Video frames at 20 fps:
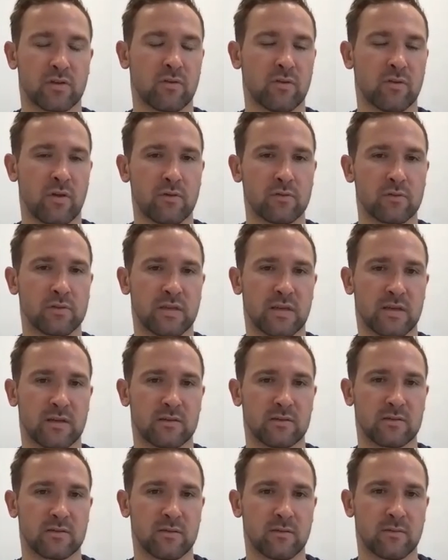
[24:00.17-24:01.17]
on those
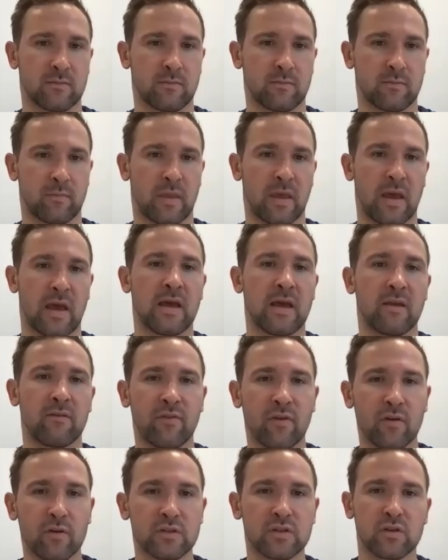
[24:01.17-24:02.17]
things, okay? And
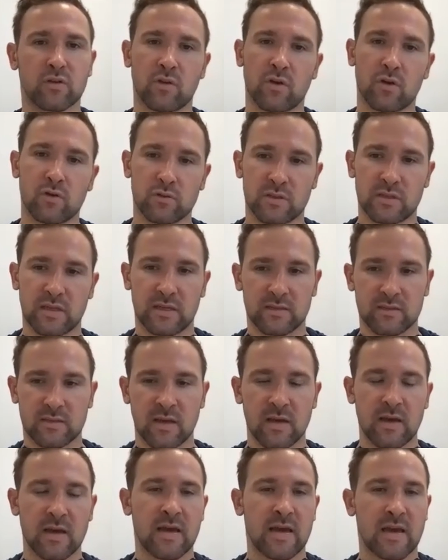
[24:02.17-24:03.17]
focus on those things
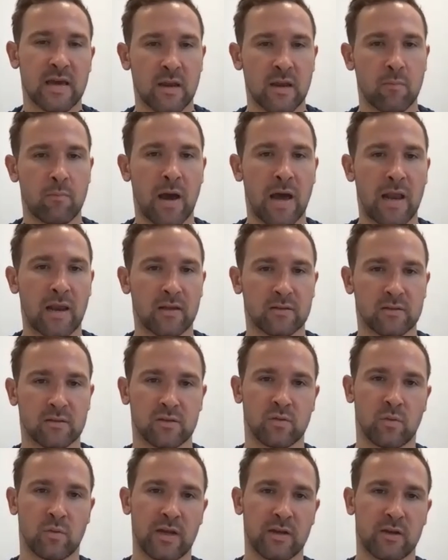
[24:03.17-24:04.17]
in a
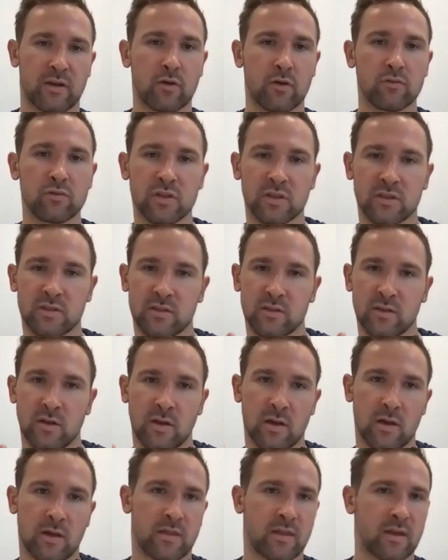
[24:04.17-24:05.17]
balanced way. Don't just
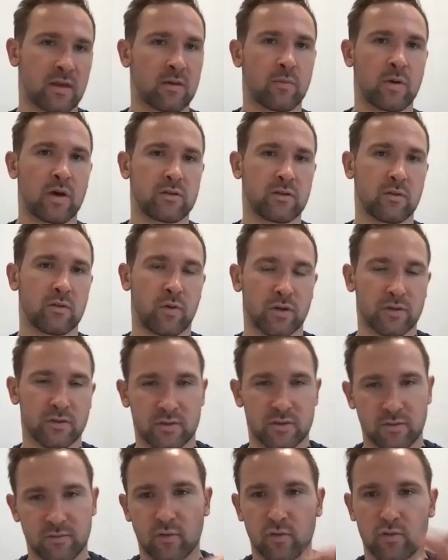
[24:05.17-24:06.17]
think about the
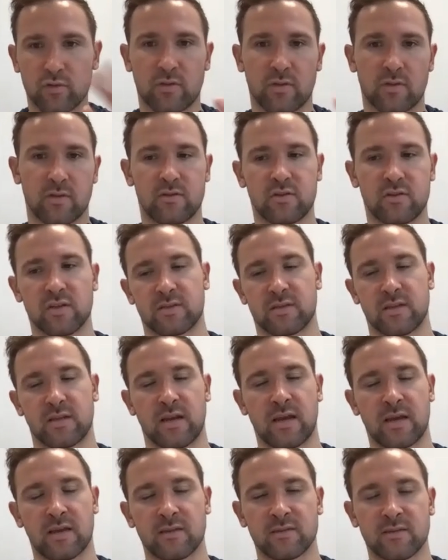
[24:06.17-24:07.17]
positive or just the
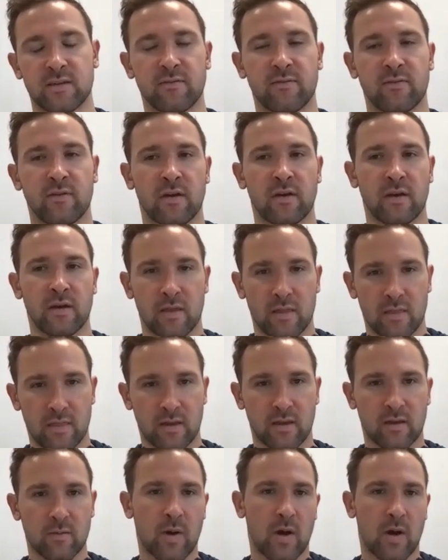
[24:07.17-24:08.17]
negative.
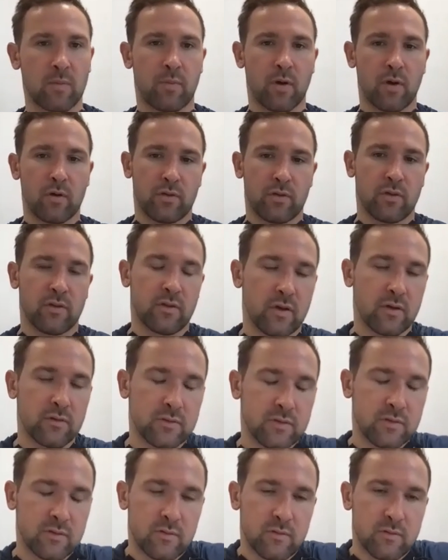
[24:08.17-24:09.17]
Think about both of
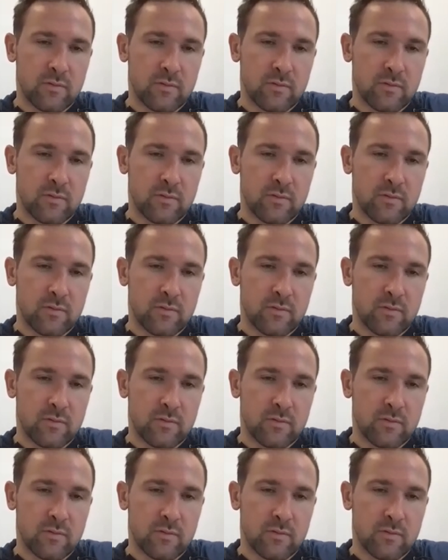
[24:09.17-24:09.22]
those.